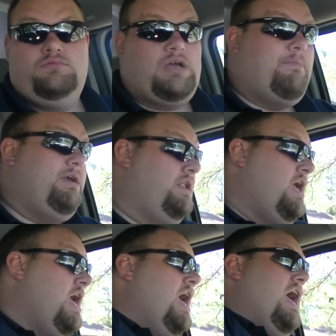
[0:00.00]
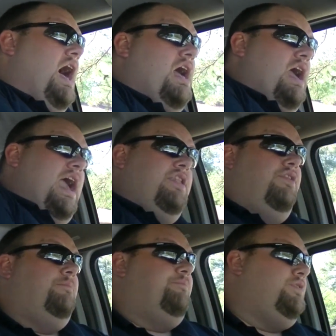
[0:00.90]
I mean,
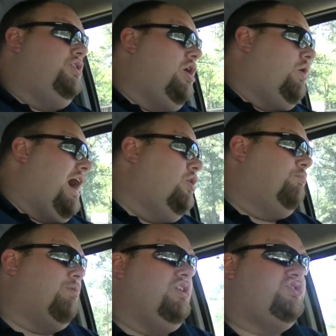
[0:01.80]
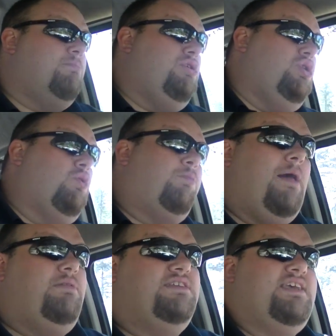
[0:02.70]
and you know, I know some of you are
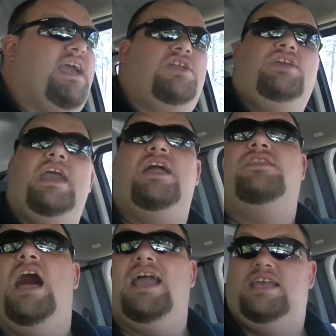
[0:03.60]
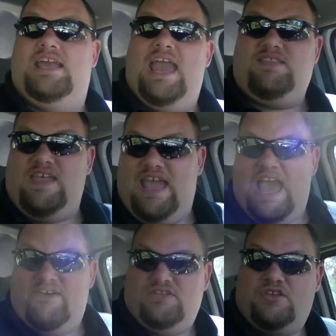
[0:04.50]
probably saying, yeah, not yet they
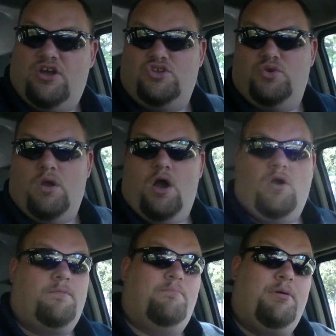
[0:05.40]
haven't done you wrong.